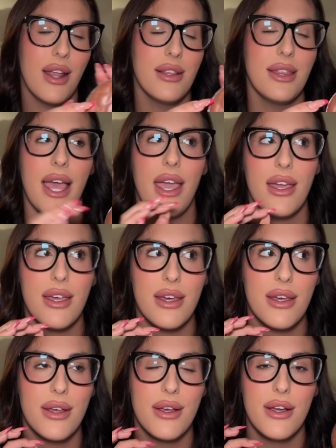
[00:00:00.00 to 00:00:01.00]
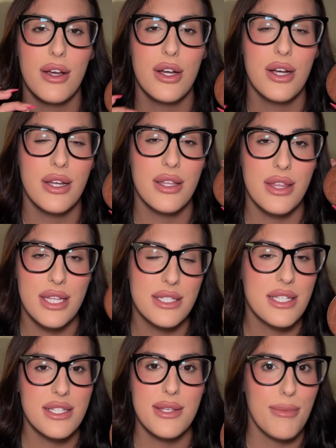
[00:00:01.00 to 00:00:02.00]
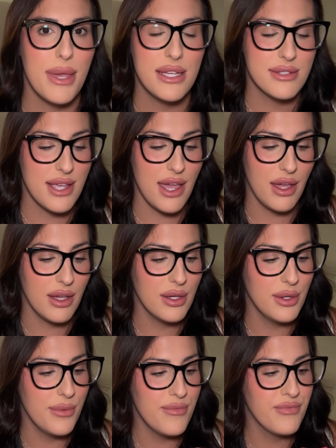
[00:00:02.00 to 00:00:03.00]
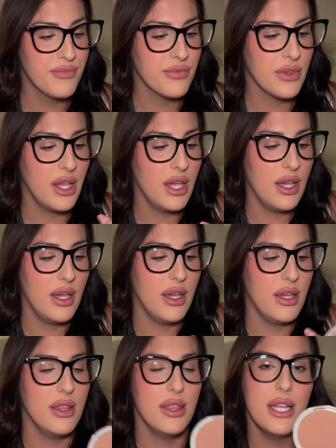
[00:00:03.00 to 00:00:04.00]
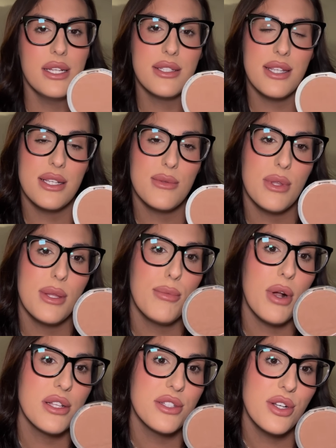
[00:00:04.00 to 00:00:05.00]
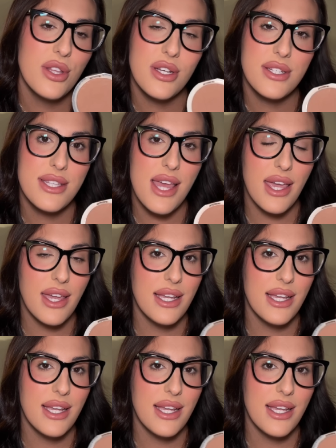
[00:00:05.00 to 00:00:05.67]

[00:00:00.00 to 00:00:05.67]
Like, this is amazing. This is what the bronzer looks like